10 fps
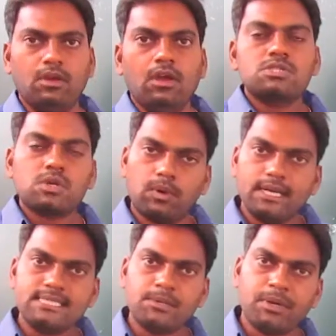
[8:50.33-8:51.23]
So what
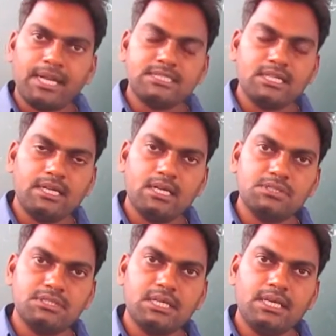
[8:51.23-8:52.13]
is the potential
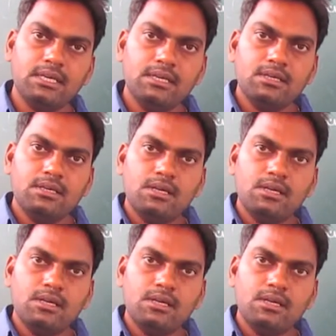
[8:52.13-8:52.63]
energy?